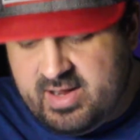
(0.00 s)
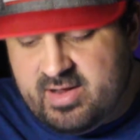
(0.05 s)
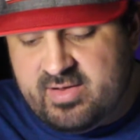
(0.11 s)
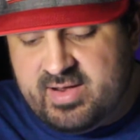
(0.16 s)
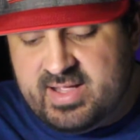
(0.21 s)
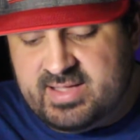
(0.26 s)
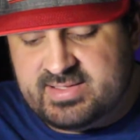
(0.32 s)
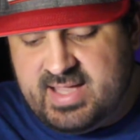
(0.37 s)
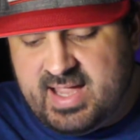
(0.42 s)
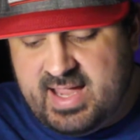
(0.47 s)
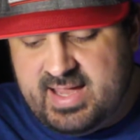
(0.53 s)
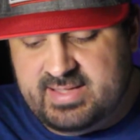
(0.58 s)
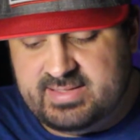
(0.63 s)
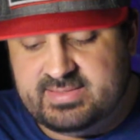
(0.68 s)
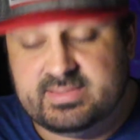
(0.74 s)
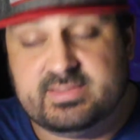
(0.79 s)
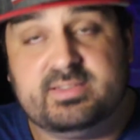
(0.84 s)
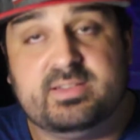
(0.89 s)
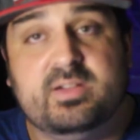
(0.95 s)
Internet
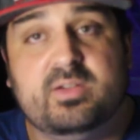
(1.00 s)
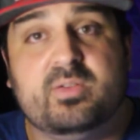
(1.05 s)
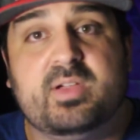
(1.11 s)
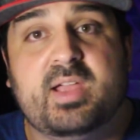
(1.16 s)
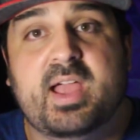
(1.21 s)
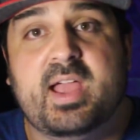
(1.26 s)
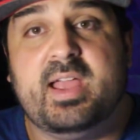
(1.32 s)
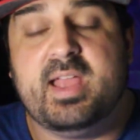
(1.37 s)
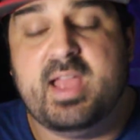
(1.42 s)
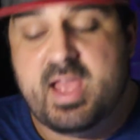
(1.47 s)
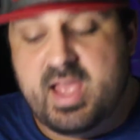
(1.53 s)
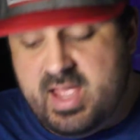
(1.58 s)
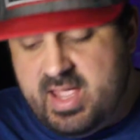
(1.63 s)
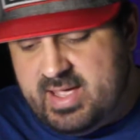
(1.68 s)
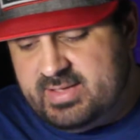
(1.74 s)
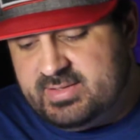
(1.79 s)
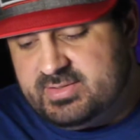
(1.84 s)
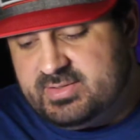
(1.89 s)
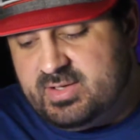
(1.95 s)
Titans, okay?
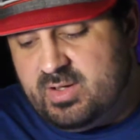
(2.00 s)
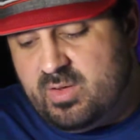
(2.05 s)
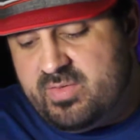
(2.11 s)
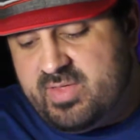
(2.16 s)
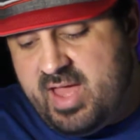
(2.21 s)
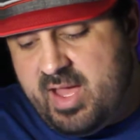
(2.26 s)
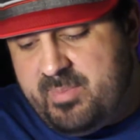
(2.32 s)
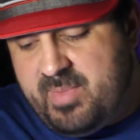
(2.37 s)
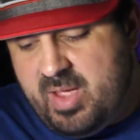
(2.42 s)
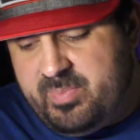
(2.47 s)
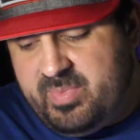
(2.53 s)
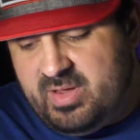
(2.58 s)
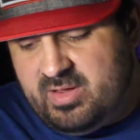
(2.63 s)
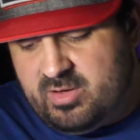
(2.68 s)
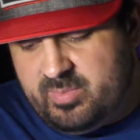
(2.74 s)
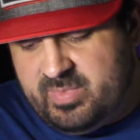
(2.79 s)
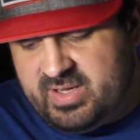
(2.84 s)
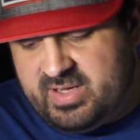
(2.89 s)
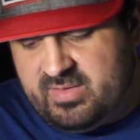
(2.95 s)
And so that might be a
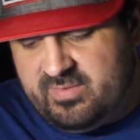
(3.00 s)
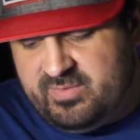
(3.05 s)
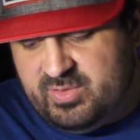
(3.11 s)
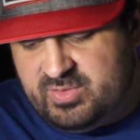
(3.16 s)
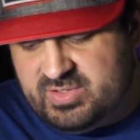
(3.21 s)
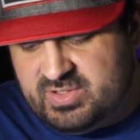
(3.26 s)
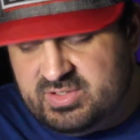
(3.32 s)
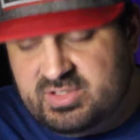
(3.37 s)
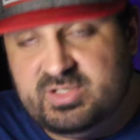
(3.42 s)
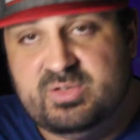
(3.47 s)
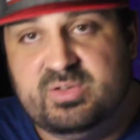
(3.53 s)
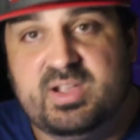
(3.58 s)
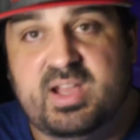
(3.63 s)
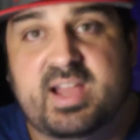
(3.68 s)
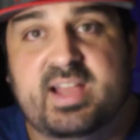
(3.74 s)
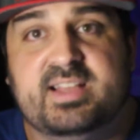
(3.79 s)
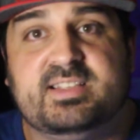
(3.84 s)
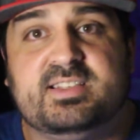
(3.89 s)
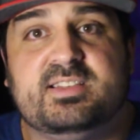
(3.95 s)
little bit confusing to you
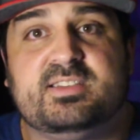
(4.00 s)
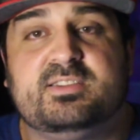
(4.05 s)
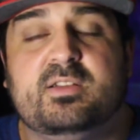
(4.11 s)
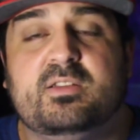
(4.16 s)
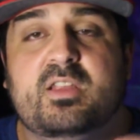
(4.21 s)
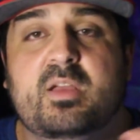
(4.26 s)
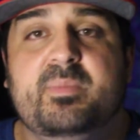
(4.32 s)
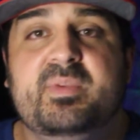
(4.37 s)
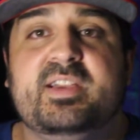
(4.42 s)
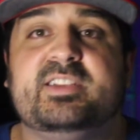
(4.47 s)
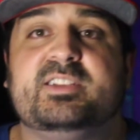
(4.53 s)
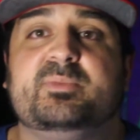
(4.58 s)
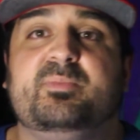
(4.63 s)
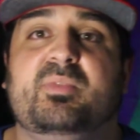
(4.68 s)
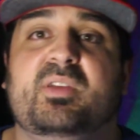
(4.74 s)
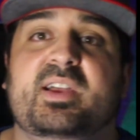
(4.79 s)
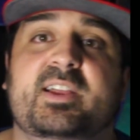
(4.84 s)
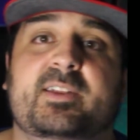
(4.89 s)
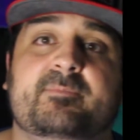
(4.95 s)
guys. So let me
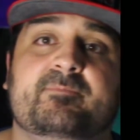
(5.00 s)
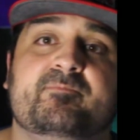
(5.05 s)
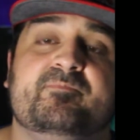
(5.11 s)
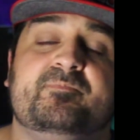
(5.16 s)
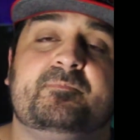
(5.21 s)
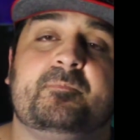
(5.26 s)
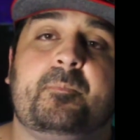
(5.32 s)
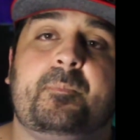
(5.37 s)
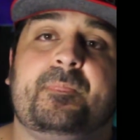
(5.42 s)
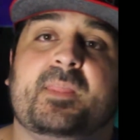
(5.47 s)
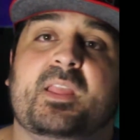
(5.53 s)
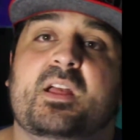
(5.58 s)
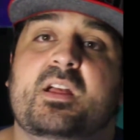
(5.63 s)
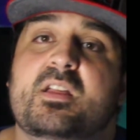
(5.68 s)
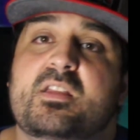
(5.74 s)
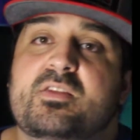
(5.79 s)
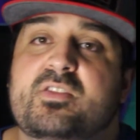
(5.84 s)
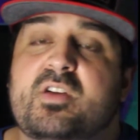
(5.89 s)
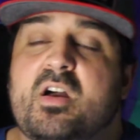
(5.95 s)
explain.
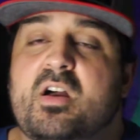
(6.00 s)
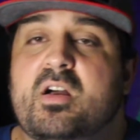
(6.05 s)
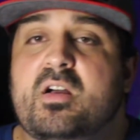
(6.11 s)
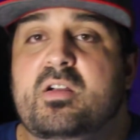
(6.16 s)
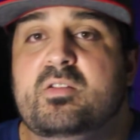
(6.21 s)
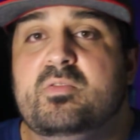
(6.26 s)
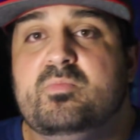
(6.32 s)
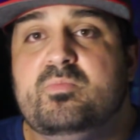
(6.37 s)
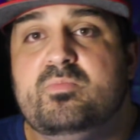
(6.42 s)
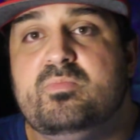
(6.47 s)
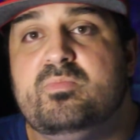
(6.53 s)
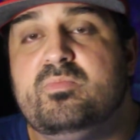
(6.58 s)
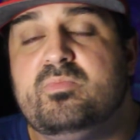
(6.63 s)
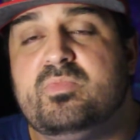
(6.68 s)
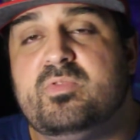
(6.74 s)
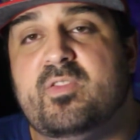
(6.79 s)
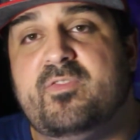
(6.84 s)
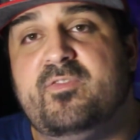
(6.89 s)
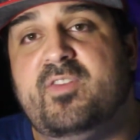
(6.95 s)
The
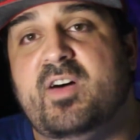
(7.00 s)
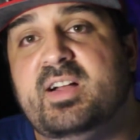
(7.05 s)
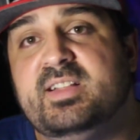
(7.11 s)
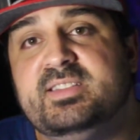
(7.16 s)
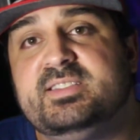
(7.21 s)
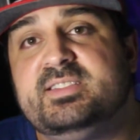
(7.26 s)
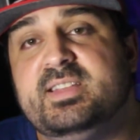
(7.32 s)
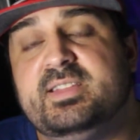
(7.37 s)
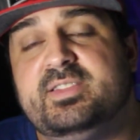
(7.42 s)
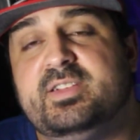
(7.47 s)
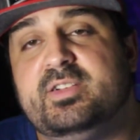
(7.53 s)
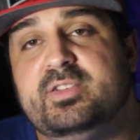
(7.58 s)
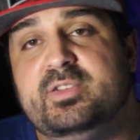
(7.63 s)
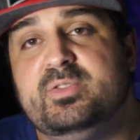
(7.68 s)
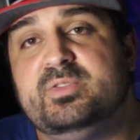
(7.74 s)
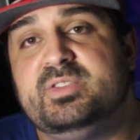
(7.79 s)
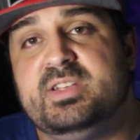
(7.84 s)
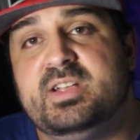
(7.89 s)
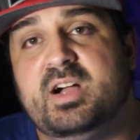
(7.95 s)
funds that they're
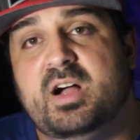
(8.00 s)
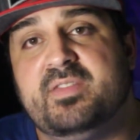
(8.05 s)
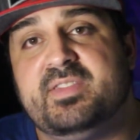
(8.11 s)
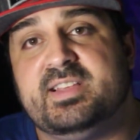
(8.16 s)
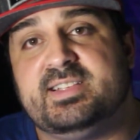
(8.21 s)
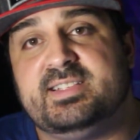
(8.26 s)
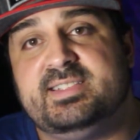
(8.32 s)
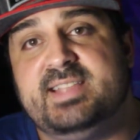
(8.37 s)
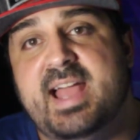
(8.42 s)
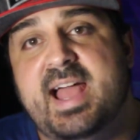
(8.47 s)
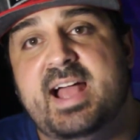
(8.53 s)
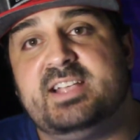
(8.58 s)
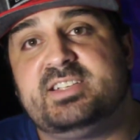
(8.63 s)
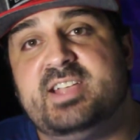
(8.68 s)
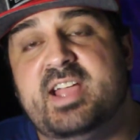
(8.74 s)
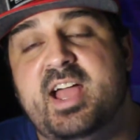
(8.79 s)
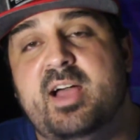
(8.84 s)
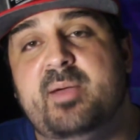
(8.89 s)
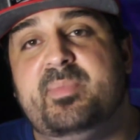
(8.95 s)
using on the
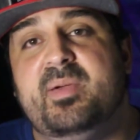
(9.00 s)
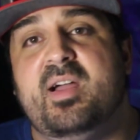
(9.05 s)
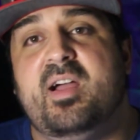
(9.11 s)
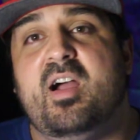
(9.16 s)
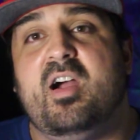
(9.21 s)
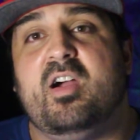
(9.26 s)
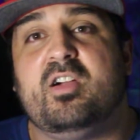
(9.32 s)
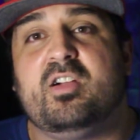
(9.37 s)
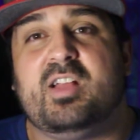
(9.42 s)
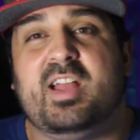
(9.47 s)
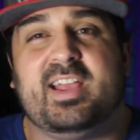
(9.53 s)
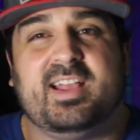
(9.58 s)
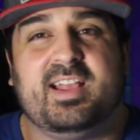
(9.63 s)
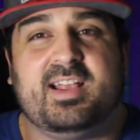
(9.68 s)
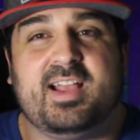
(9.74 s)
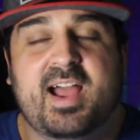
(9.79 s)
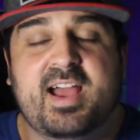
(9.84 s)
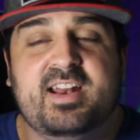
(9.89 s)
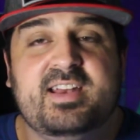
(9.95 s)
Stash app are
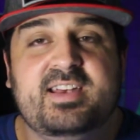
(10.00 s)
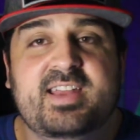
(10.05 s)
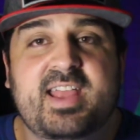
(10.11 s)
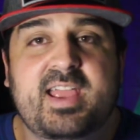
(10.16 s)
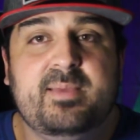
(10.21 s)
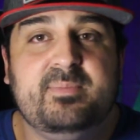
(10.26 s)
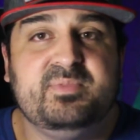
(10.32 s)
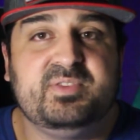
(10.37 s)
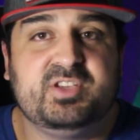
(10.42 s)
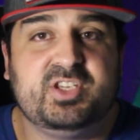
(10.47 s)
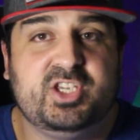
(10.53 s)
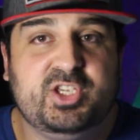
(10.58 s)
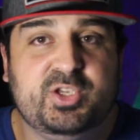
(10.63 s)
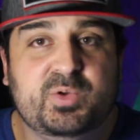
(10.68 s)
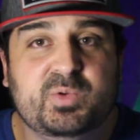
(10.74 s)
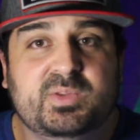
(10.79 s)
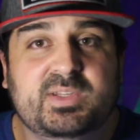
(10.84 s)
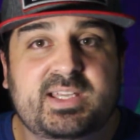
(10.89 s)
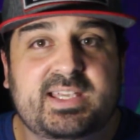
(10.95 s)
like kind of named
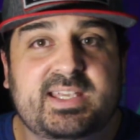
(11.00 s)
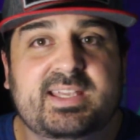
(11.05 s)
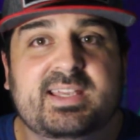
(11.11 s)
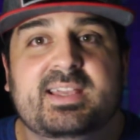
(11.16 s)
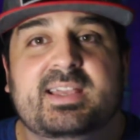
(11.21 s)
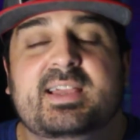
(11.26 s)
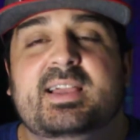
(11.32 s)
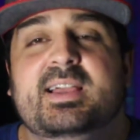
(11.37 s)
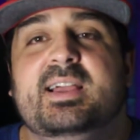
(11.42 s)
cutely,